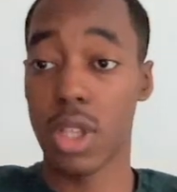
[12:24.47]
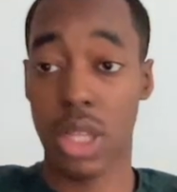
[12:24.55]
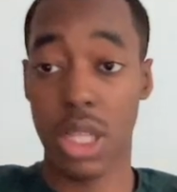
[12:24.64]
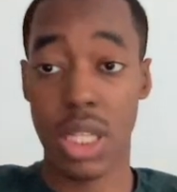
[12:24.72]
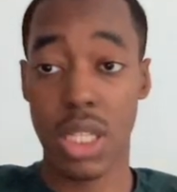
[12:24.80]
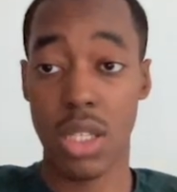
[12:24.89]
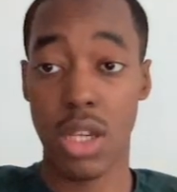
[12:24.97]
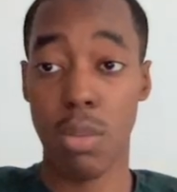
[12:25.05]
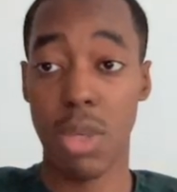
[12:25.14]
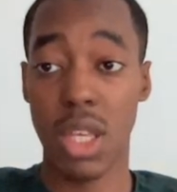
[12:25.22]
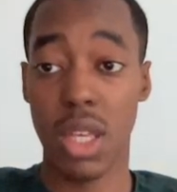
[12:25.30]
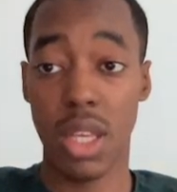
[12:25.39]
This is going to
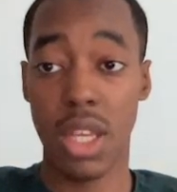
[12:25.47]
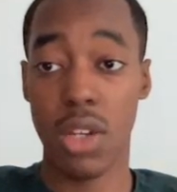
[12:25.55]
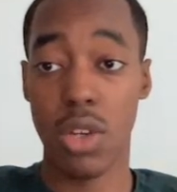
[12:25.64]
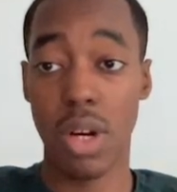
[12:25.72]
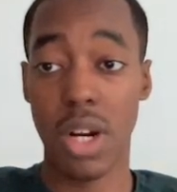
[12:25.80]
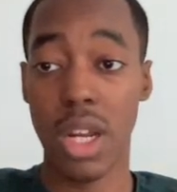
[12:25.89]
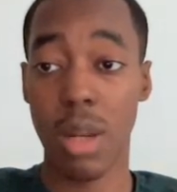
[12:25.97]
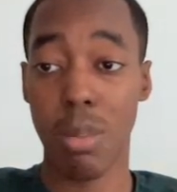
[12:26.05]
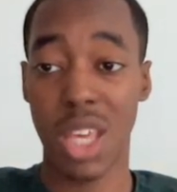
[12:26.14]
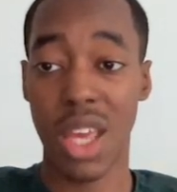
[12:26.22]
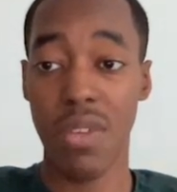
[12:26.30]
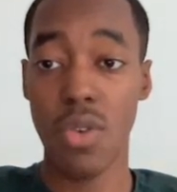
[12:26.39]
be in targeting and
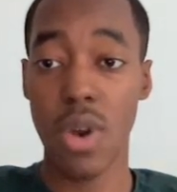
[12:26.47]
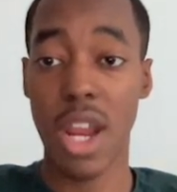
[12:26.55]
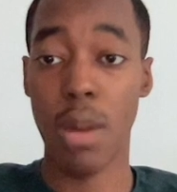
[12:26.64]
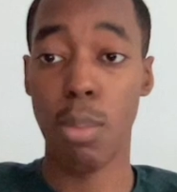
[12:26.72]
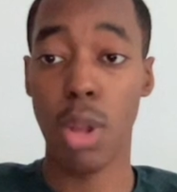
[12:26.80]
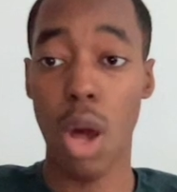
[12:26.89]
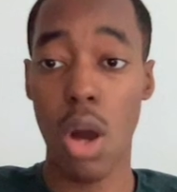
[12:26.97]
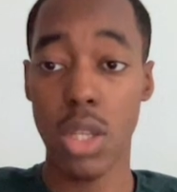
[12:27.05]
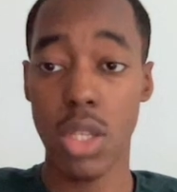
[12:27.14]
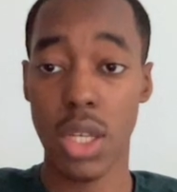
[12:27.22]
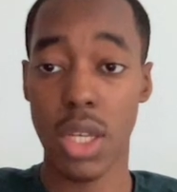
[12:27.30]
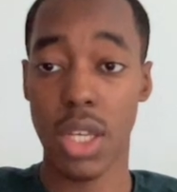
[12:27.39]
behavior. And
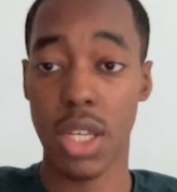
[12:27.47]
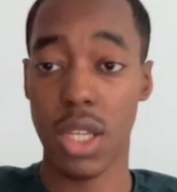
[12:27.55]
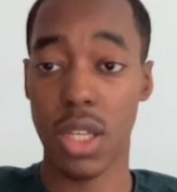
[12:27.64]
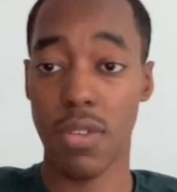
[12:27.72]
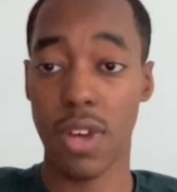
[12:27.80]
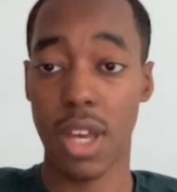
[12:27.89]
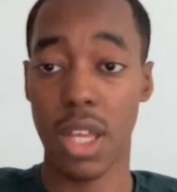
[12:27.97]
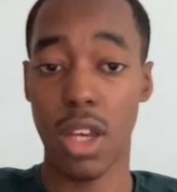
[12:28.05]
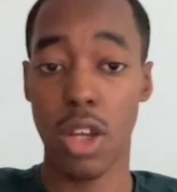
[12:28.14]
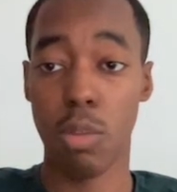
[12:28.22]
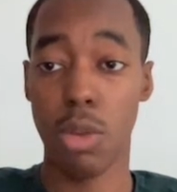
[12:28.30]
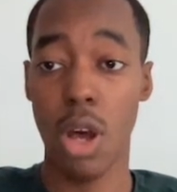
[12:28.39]
blocks, if I click
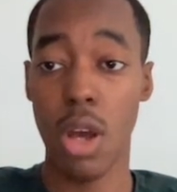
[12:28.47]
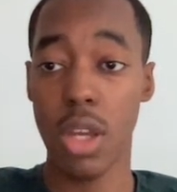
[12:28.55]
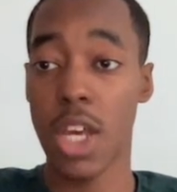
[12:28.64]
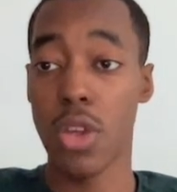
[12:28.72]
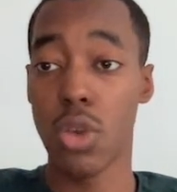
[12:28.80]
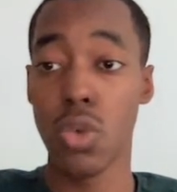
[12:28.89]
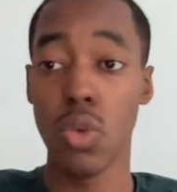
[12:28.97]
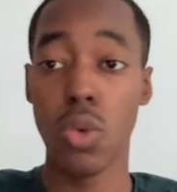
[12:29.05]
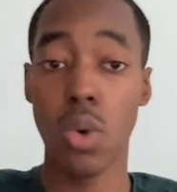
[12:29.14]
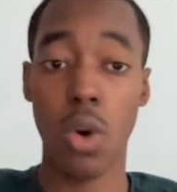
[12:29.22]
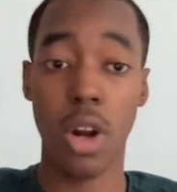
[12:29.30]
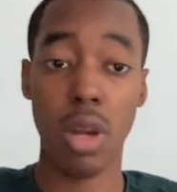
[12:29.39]
on block, you
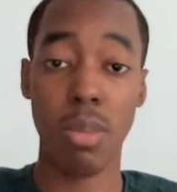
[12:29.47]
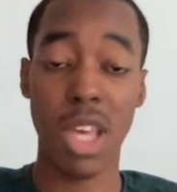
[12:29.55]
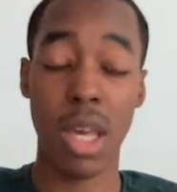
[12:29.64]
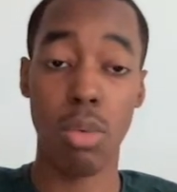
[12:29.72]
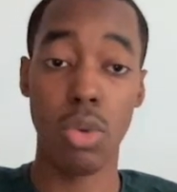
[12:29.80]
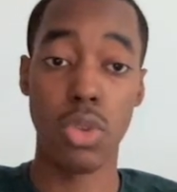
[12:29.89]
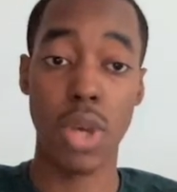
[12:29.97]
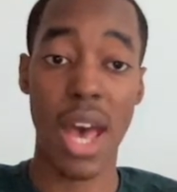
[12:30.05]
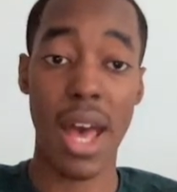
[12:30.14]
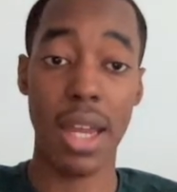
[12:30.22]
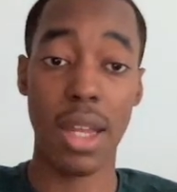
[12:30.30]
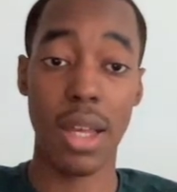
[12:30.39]
are going to be able to
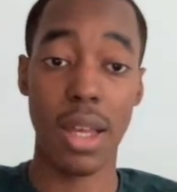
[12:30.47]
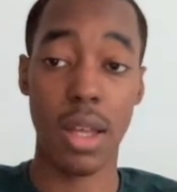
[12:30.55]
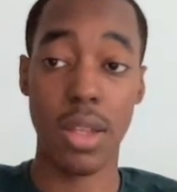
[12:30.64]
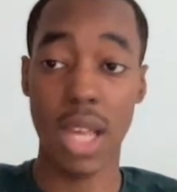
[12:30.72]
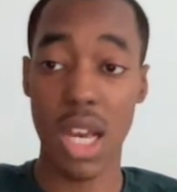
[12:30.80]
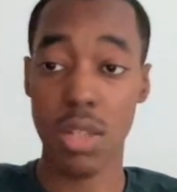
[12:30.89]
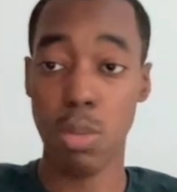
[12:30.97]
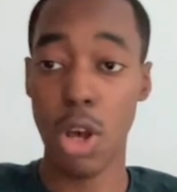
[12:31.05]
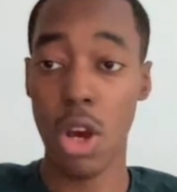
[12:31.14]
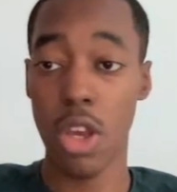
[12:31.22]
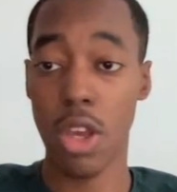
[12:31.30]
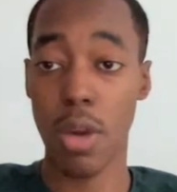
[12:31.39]
add a text
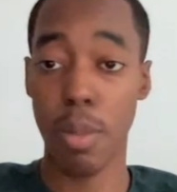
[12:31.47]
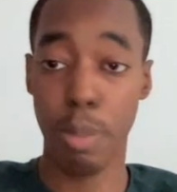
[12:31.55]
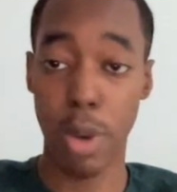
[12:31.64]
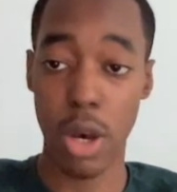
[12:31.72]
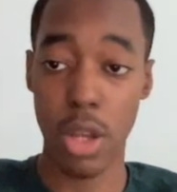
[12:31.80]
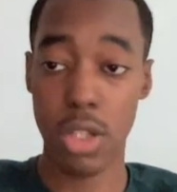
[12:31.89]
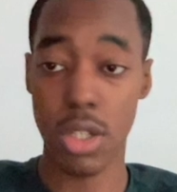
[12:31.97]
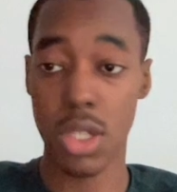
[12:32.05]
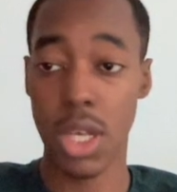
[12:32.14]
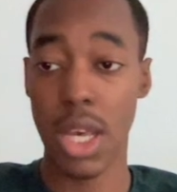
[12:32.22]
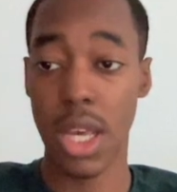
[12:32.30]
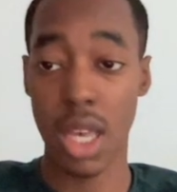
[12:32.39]
block, buttons,
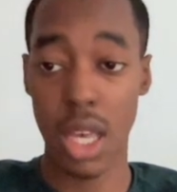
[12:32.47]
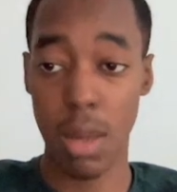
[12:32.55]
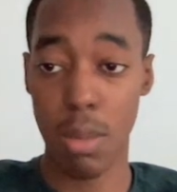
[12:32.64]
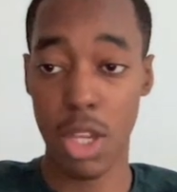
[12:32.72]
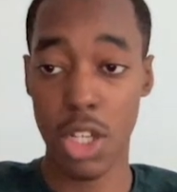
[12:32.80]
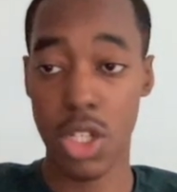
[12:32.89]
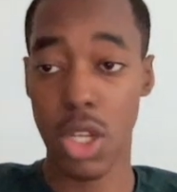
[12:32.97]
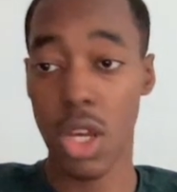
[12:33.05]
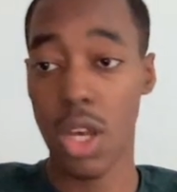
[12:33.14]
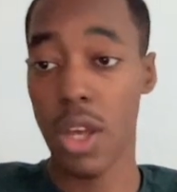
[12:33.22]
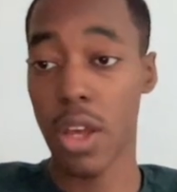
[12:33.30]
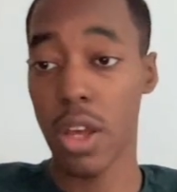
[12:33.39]
image,
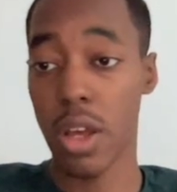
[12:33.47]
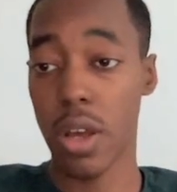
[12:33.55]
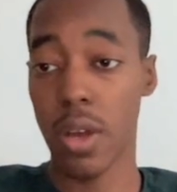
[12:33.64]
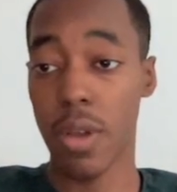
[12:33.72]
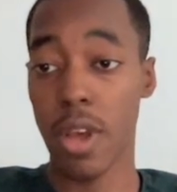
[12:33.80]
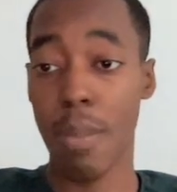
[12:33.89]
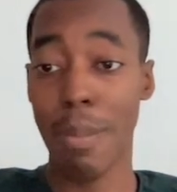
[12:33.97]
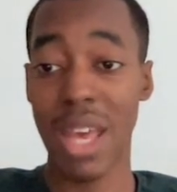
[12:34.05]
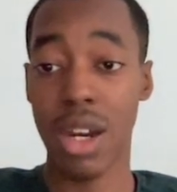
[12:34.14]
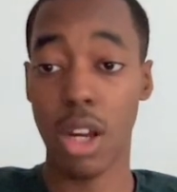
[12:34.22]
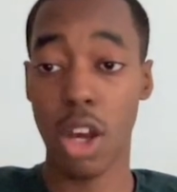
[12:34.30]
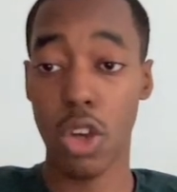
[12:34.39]
embed a
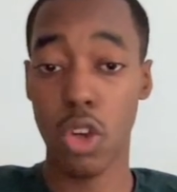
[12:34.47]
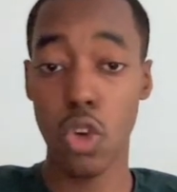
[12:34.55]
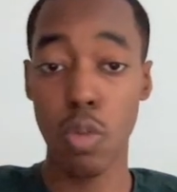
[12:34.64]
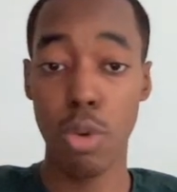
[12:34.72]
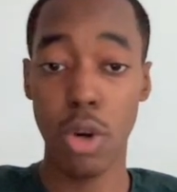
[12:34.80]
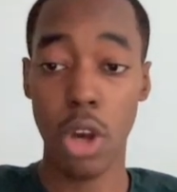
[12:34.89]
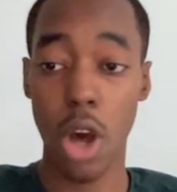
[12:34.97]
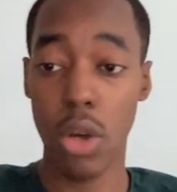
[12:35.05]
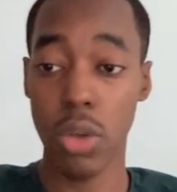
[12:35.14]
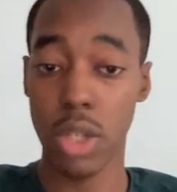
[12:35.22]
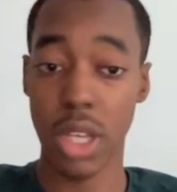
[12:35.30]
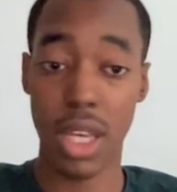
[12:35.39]
coupon
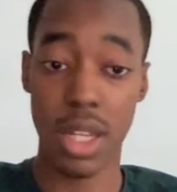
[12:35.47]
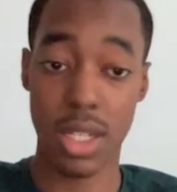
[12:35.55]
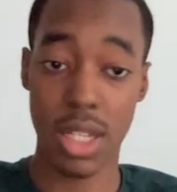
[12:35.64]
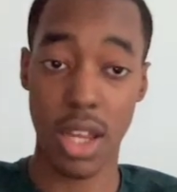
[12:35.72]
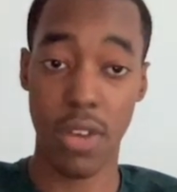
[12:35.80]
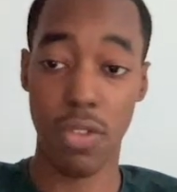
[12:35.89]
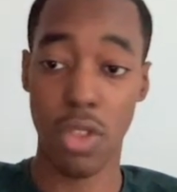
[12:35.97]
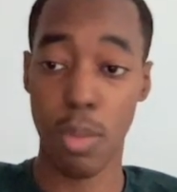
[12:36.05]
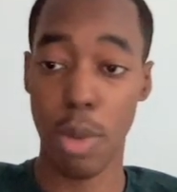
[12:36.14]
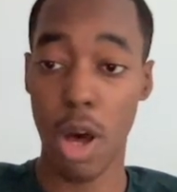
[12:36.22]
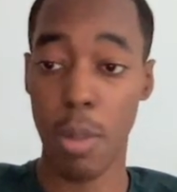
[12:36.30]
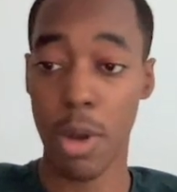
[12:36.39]
code inside of the
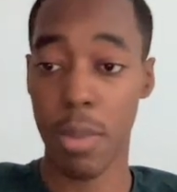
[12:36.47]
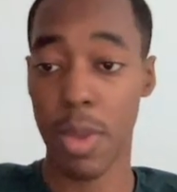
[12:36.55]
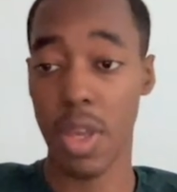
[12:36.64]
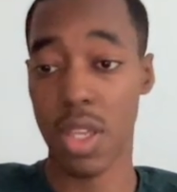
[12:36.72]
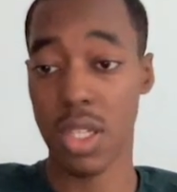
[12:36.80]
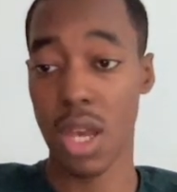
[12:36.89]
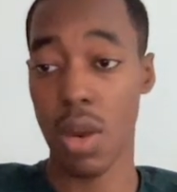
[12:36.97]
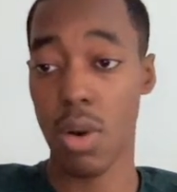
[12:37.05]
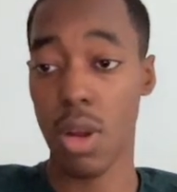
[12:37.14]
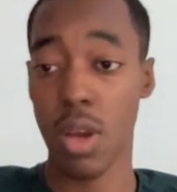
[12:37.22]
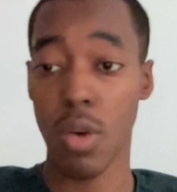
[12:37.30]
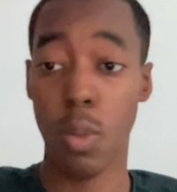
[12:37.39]
pop-up,
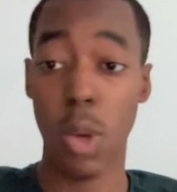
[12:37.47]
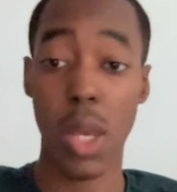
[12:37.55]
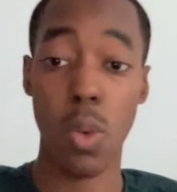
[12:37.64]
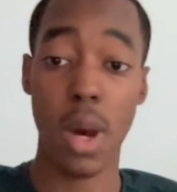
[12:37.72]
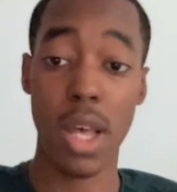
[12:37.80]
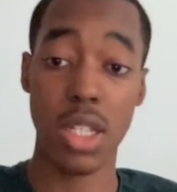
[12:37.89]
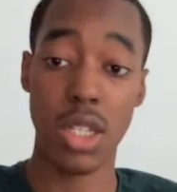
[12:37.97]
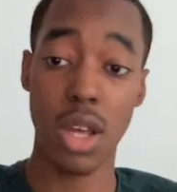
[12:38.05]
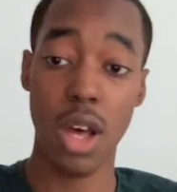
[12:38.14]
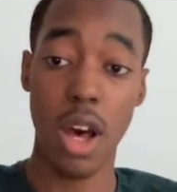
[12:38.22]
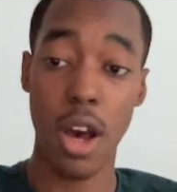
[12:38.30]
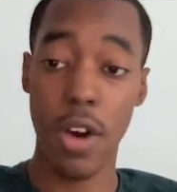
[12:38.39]
etc. Request
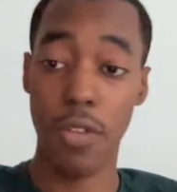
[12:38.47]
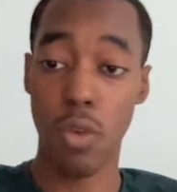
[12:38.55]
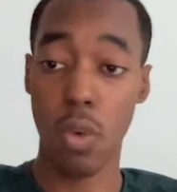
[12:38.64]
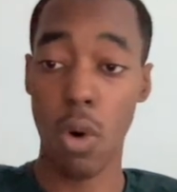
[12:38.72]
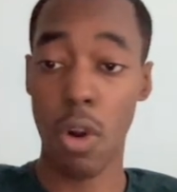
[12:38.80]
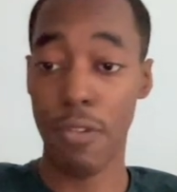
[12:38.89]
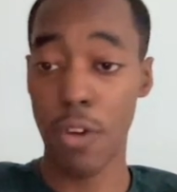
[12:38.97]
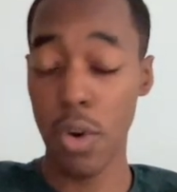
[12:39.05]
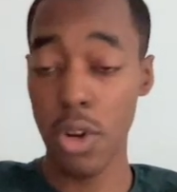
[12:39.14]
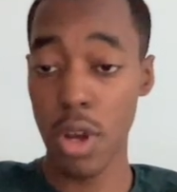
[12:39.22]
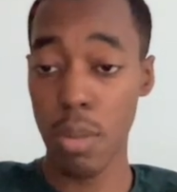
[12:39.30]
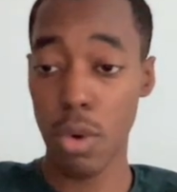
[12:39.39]
for a phone
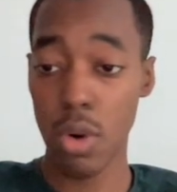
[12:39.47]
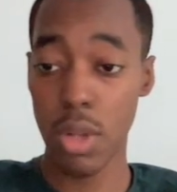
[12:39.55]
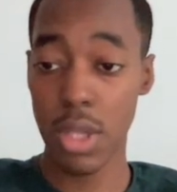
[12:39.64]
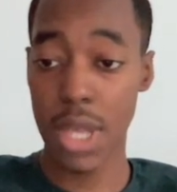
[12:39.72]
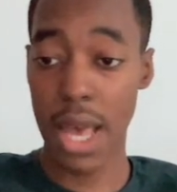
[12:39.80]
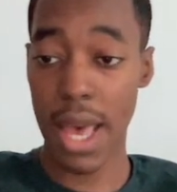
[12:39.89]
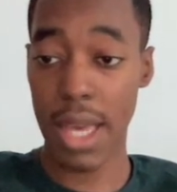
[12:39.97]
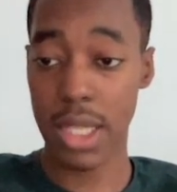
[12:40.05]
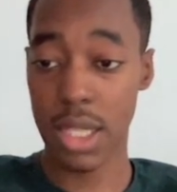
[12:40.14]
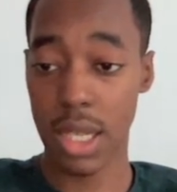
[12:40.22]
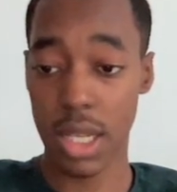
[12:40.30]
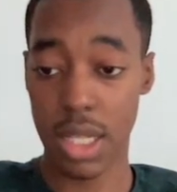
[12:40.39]
number, text,
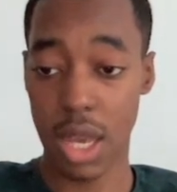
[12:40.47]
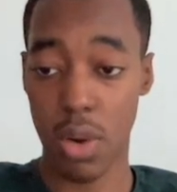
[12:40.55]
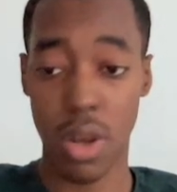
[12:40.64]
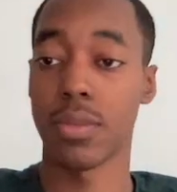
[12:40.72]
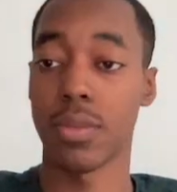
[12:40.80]
etc.